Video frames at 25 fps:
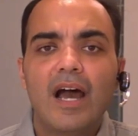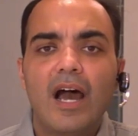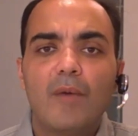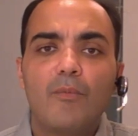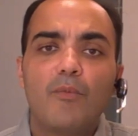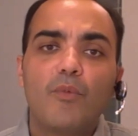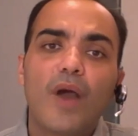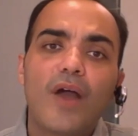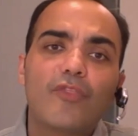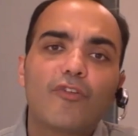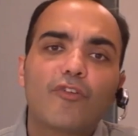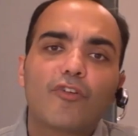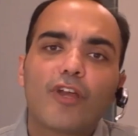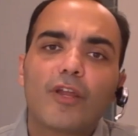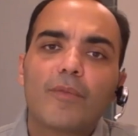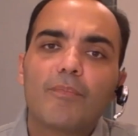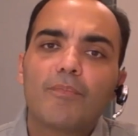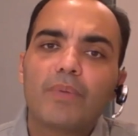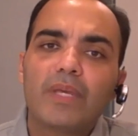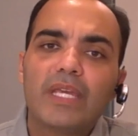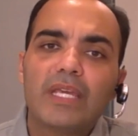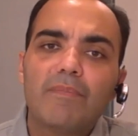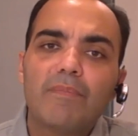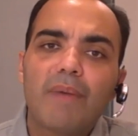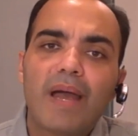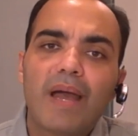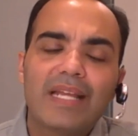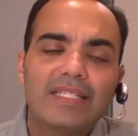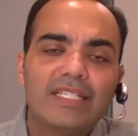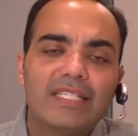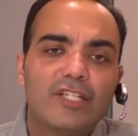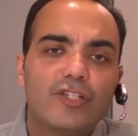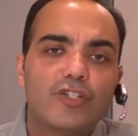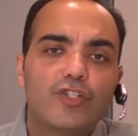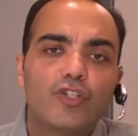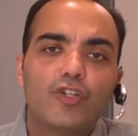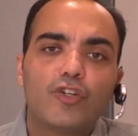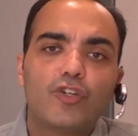whether it be by
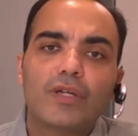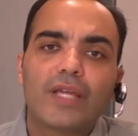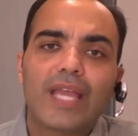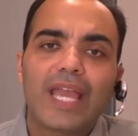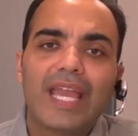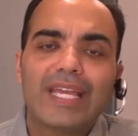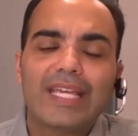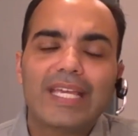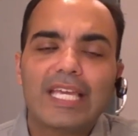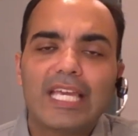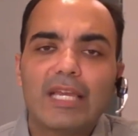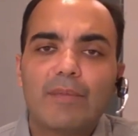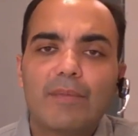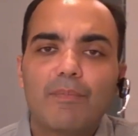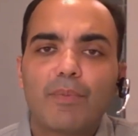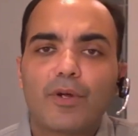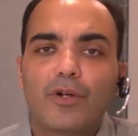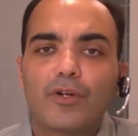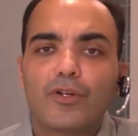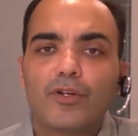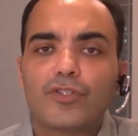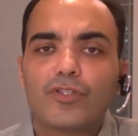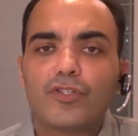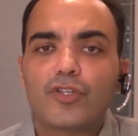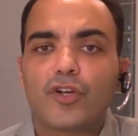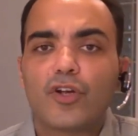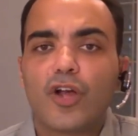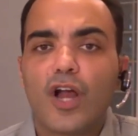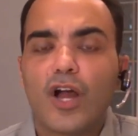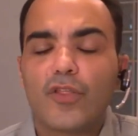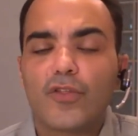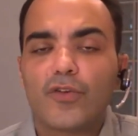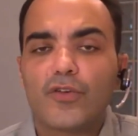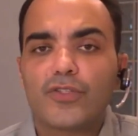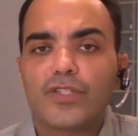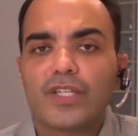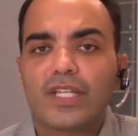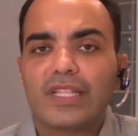digital gatekeepers or
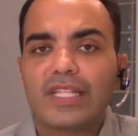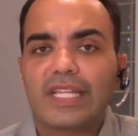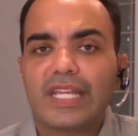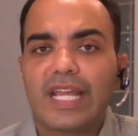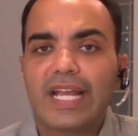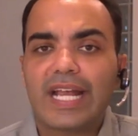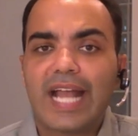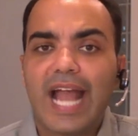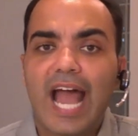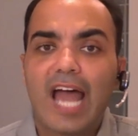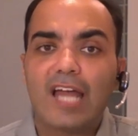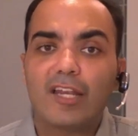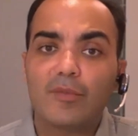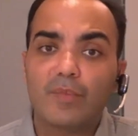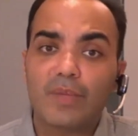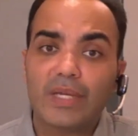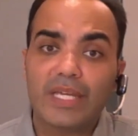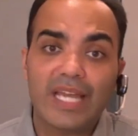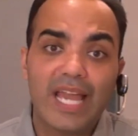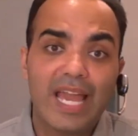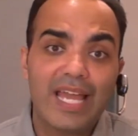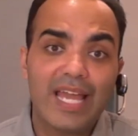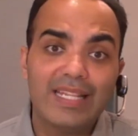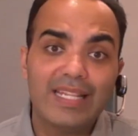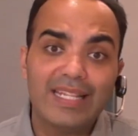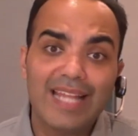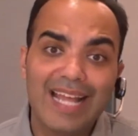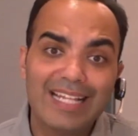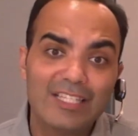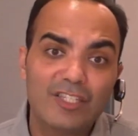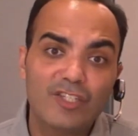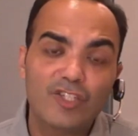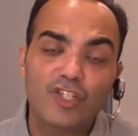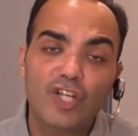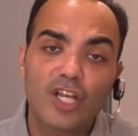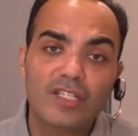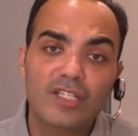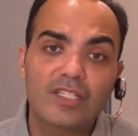others in the economy. And that's
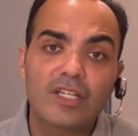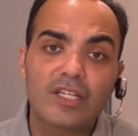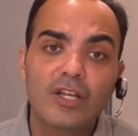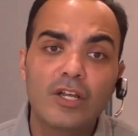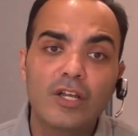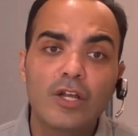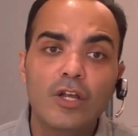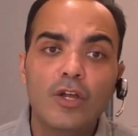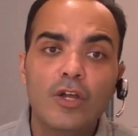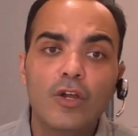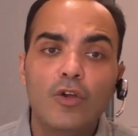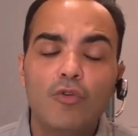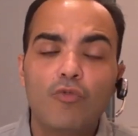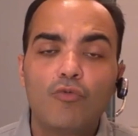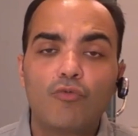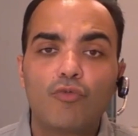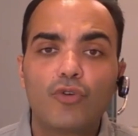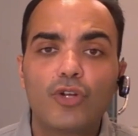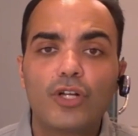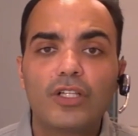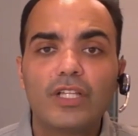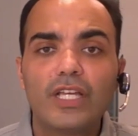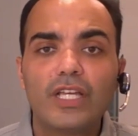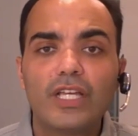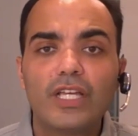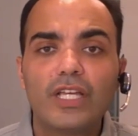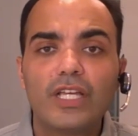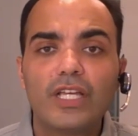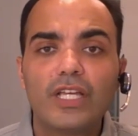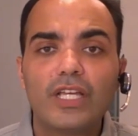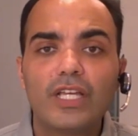just really